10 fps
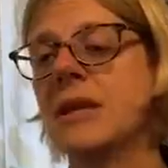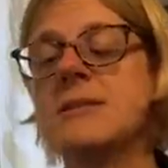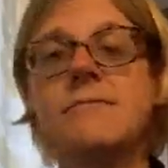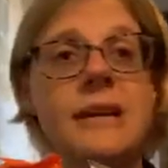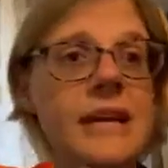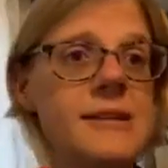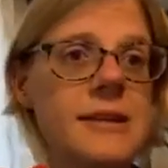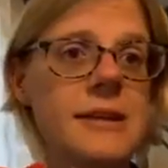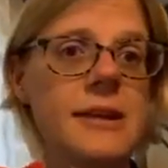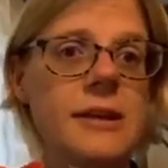is
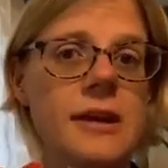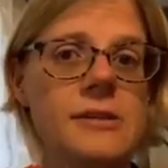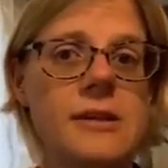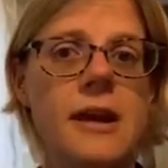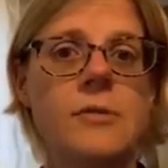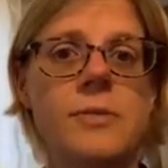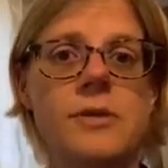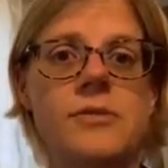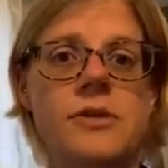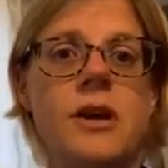immediately going to help
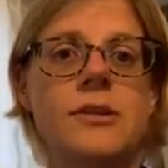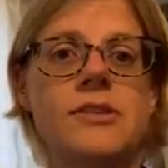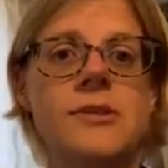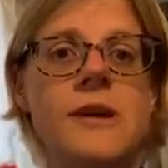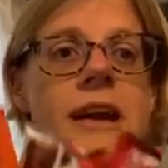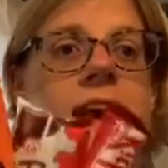you start losing weight.